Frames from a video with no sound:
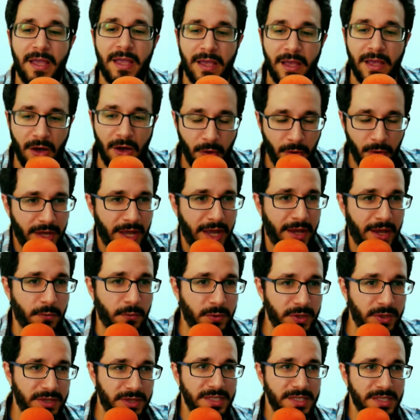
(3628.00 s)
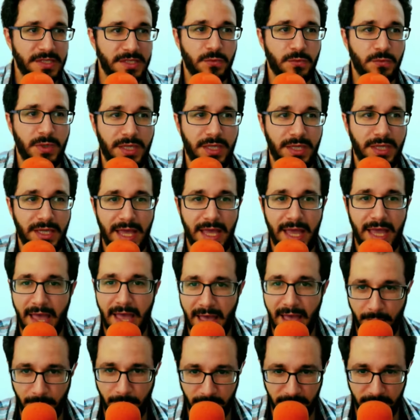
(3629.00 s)
Okay, with this we
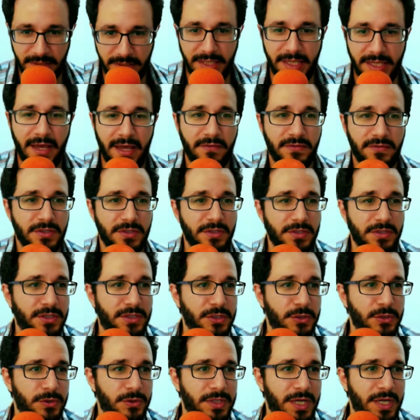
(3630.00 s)
really have to conclude.